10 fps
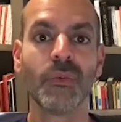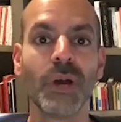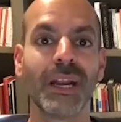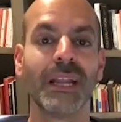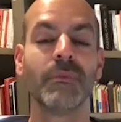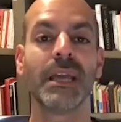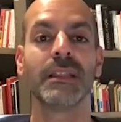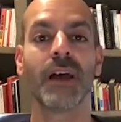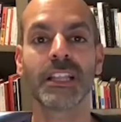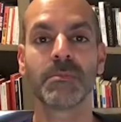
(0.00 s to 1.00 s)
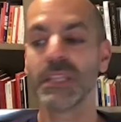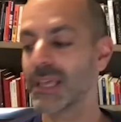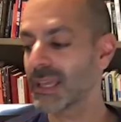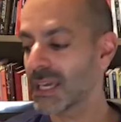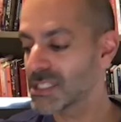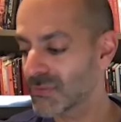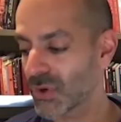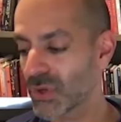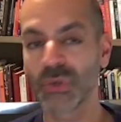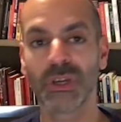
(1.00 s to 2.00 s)
where it may not be the case
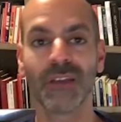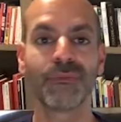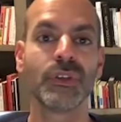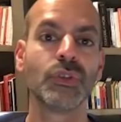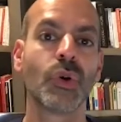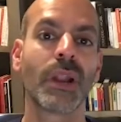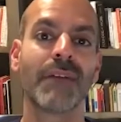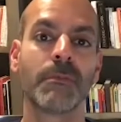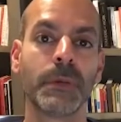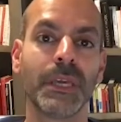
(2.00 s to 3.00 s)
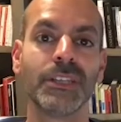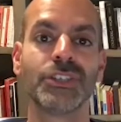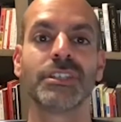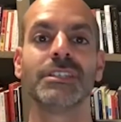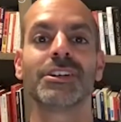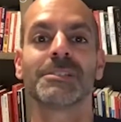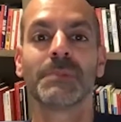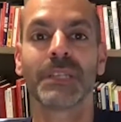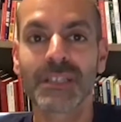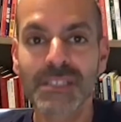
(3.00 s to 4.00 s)
for you if you don't have a PhD, just
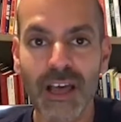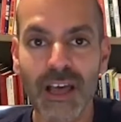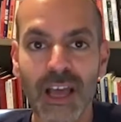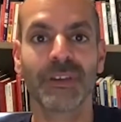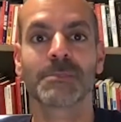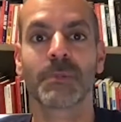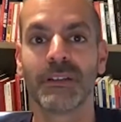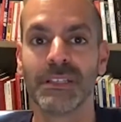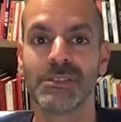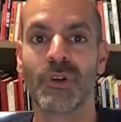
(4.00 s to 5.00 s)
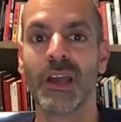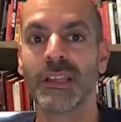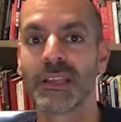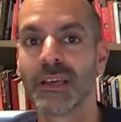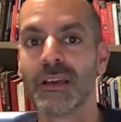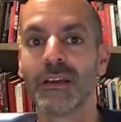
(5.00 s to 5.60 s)
because life experience, right?